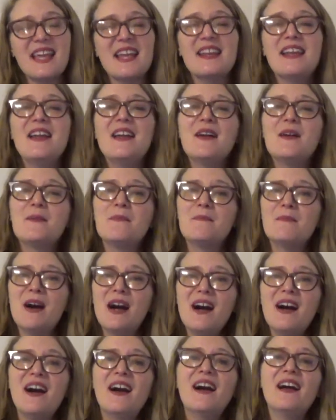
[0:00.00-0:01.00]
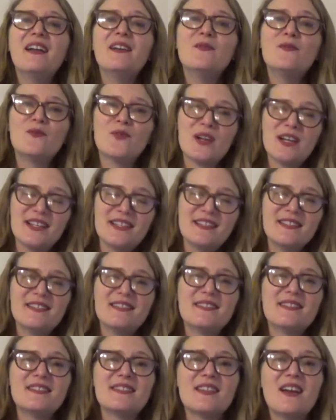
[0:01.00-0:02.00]
and my
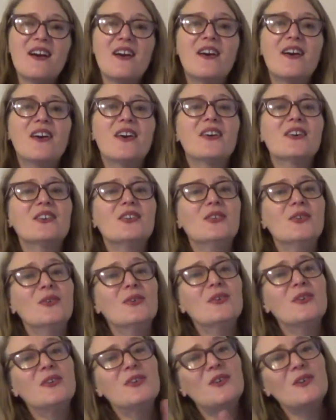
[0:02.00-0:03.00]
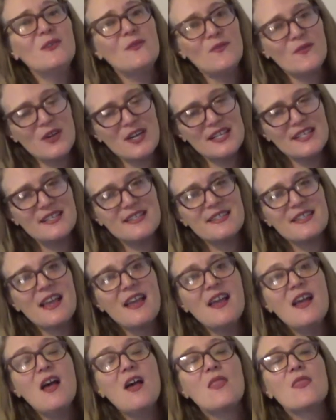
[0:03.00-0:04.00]
friends are your friends.
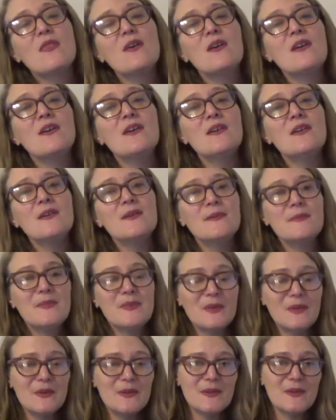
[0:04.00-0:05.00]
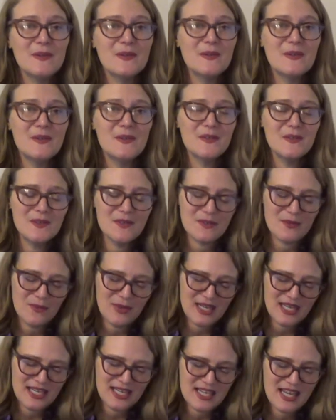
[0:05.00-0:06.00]
The more
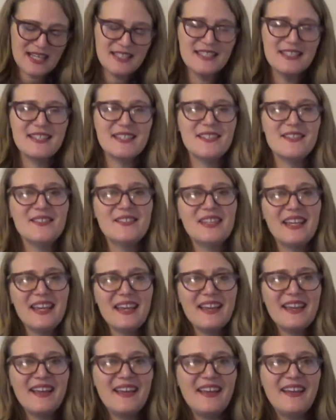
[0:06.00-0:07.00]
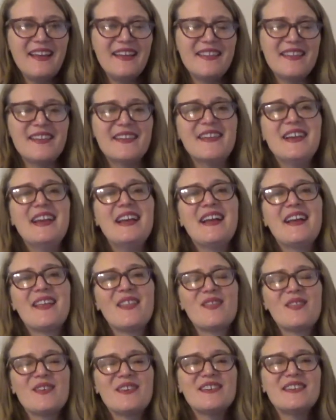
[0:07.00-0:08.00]
we get together,
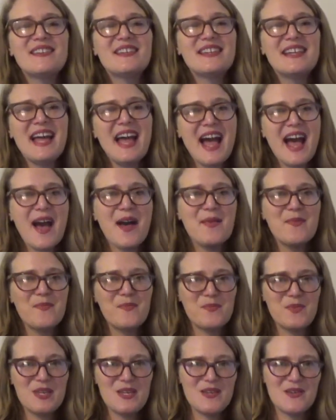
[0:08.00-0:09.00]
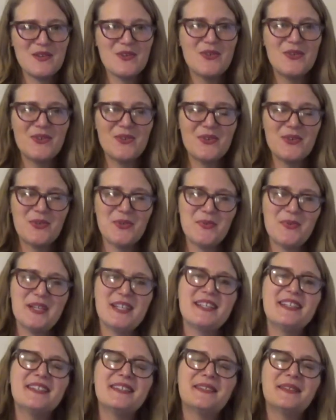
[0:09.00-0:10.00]
the happier
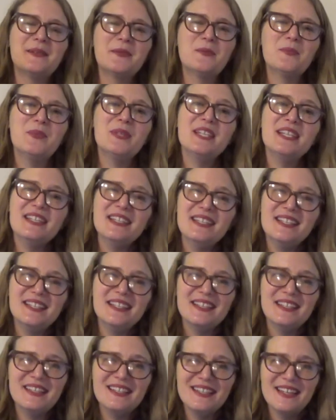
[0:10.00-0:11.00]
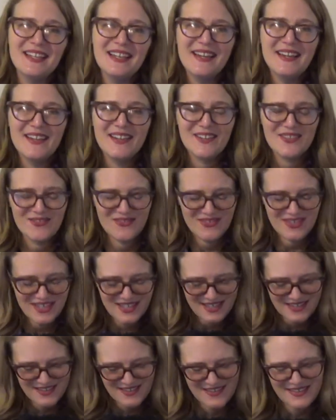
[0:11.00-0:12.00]
we'll be.
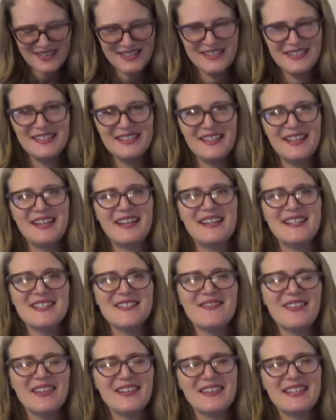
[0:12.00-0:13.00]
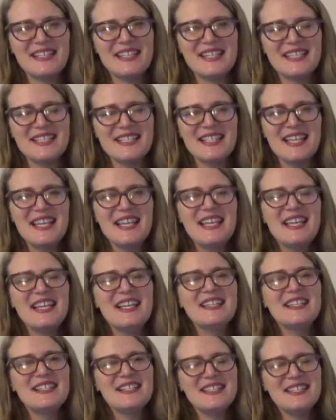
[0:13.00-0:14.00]
Very nice, very nice.
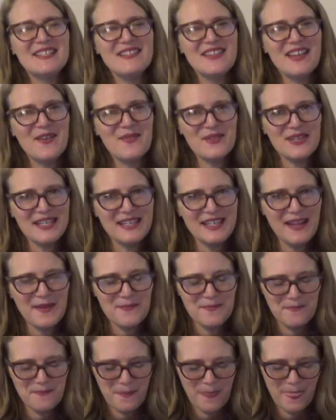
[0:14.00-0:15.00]
Let's do that one again.